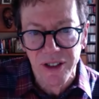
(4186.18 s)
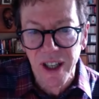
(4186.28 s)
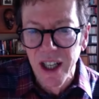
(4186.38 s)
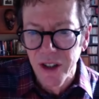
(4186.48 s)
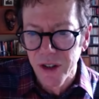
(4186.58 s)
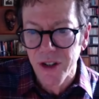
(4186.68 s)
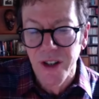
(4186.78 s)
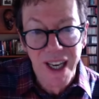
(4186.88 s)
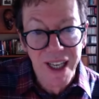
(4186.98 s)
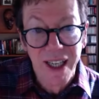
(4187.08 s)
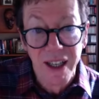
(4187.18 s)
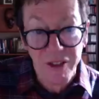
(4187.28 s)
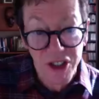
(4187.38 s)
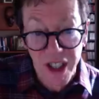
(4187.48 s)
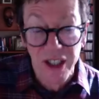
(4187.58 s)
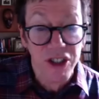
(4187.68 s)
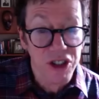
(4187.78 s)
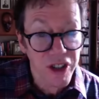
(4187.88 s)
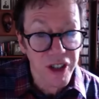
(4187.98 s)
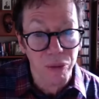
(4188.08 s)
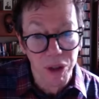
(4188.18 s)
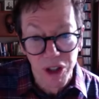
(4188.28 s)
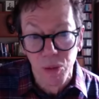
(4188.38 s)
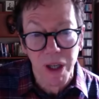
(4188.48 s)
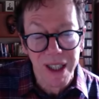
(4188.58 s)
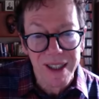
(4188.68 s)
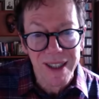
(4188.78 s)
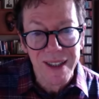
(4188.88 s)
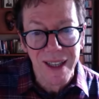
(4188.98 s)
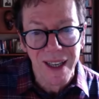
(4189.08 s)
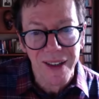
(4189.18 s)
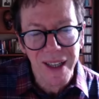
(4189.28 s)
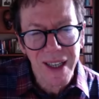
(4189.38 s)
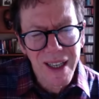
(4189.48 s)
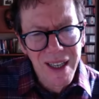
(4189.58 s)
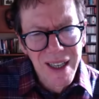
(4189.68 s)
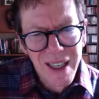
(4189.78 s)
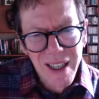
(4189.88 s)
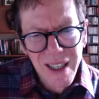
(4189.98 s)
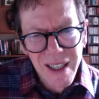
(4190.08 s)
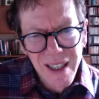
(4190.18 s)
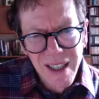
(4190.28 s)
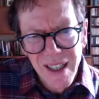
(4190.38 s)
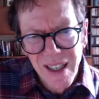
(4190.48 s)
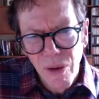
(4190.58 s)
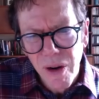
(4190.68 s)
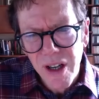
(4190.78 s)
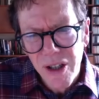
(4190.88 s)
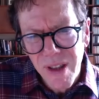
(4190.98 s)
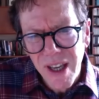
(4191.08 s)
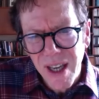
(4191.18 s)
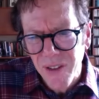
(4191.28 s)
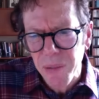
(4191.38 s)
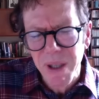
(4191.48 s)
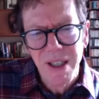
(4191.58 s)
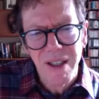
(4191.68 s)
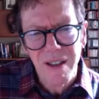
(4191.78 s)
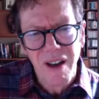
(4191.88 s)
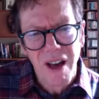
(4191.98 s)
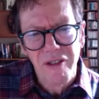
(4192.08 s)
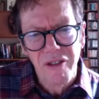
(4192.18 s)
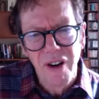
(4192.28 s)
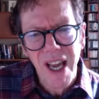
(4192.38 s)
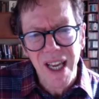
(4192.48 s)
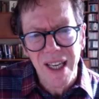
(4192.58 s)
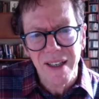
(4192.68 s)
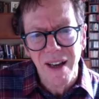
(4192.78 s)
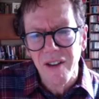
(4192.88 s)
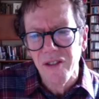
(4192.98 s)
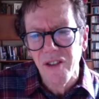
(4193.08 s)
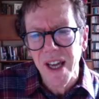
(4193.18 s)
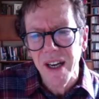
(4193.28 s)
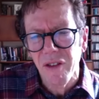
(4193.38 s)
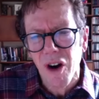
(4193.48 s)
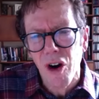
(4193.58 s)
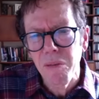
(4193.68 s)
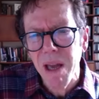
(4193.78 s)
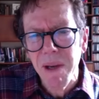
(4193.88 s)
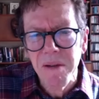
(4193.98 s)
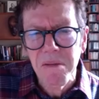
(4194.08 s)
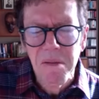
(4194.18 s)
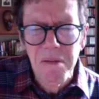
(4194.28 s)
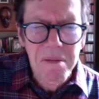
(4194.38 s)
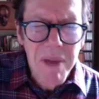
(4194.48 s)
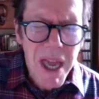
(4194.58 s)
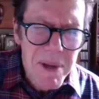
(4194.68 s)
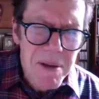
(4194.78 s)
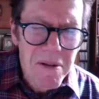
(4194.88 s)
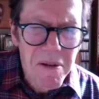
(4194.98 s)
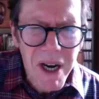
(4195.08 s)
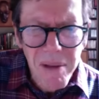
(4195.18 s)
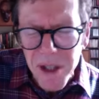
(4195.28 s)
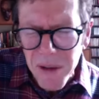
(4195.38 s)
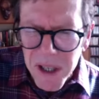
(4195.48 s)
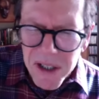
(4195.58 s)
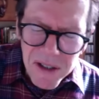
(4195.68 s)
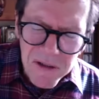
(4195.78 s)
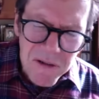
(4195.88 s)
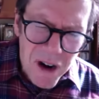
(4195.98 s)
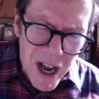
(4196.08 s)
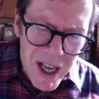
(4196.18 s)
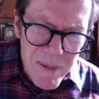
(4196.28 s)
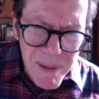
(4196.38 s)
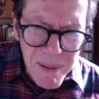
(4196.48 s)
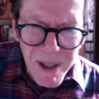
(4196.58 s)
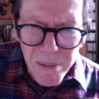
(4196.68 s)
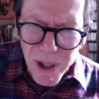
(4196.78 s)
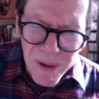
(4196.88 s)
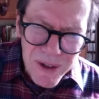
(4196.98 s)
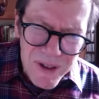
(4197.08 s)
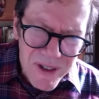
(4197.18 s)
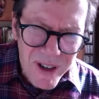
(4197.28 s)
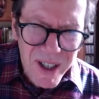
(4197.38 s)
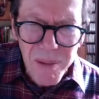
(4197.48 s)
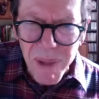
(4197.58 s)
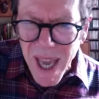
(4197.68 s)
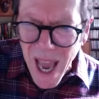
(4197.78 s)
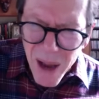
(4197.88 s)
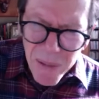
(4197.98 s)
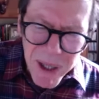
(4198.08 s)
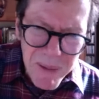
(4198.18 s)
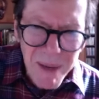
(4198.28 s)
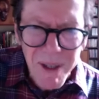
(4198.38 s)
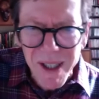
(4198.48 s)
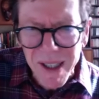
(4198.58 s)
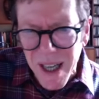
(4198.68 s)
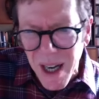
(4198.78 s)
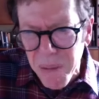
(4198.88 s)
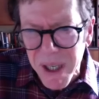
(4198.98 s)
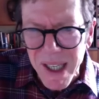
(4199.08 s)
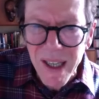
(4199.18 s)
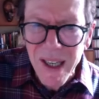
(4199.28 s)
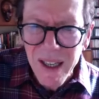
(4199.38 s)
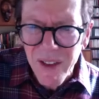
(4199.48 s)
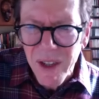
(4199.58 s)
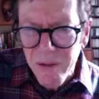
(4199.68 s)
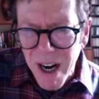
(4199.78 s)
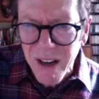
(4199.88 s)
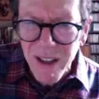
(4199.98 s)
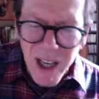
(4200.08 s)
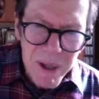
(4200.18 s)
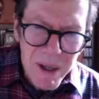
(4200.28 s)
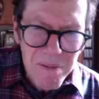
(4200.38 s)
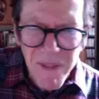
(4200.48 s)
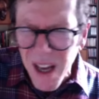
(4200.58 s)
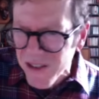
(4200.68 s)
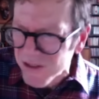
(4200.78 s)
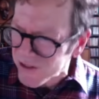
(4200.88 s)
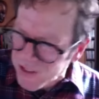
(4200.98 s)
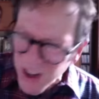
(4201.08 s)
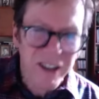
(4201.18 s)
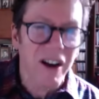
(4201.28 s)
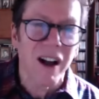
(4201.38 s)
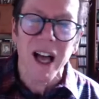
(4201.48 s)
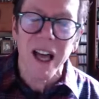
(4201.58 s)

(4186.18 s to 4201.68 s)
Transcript: You turn any kind of shit into sugar, which is what he did then. In order to do that, you have to be not afraid, not afraid of, oh, maybe, maybe what I'm doing isn't right. Maybe the producers aren't going to be happy. Maybe the company, the record company, no, fuck it all. I don't